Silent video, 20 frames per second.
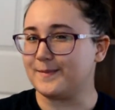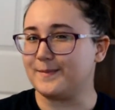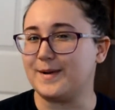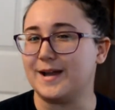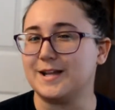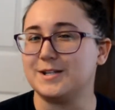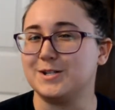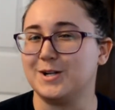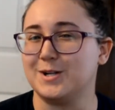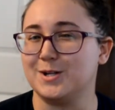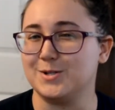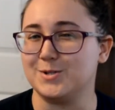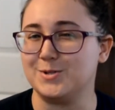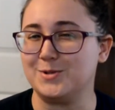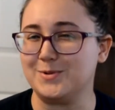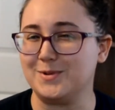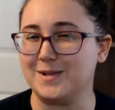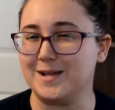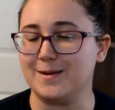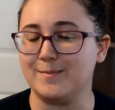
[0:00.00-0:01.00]
my Jenna and
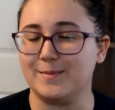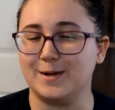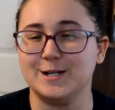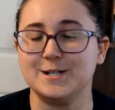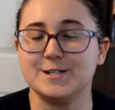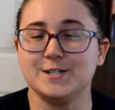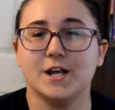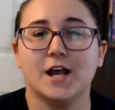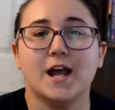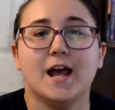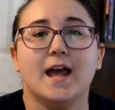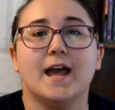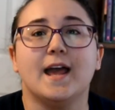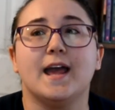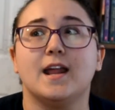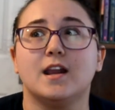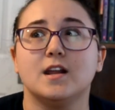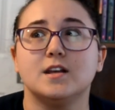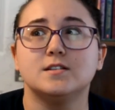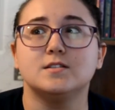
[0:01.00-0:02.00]
Julien merch,
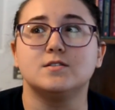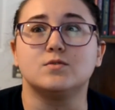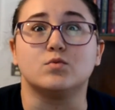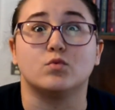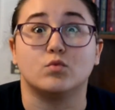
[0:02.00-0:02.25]
it is